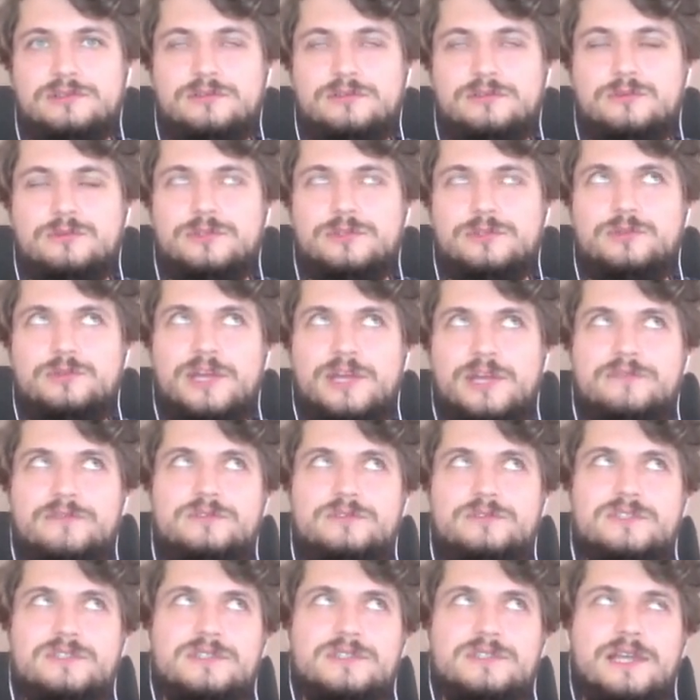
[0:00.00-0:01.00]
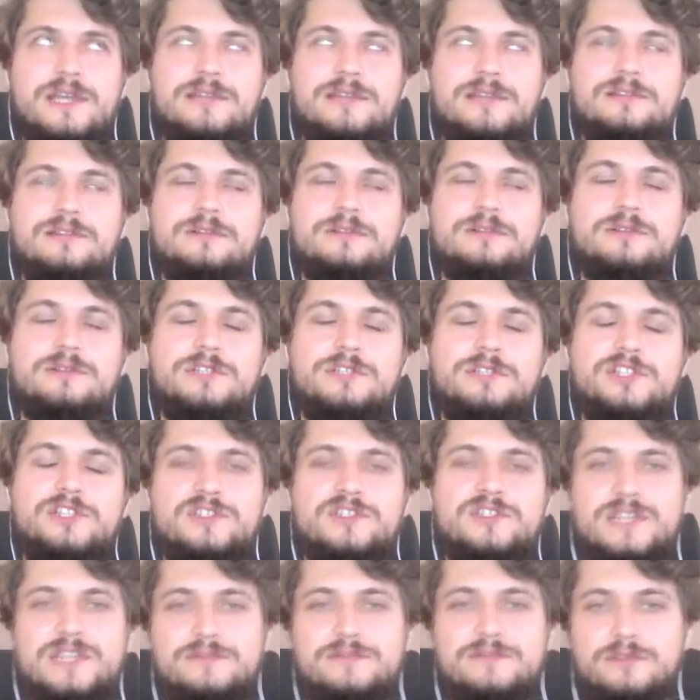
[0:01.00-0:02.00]
we have to handle each
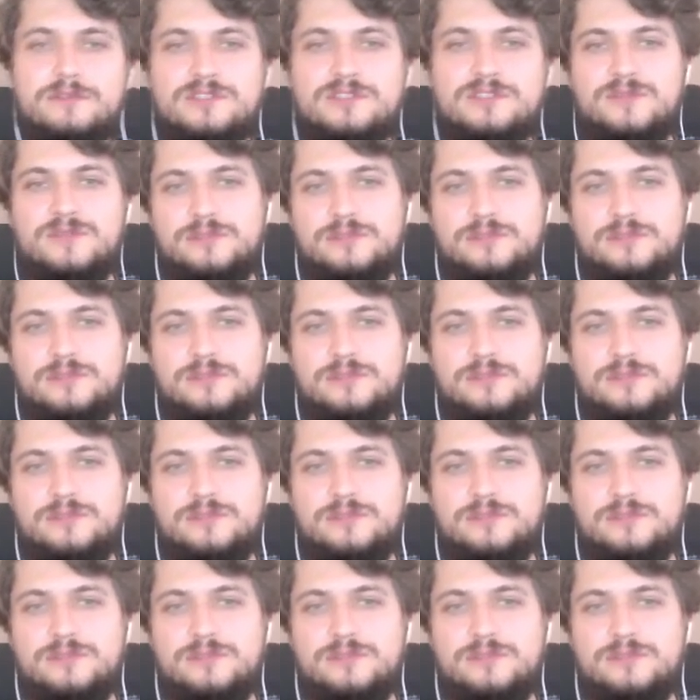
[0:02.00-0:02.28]
segfaults,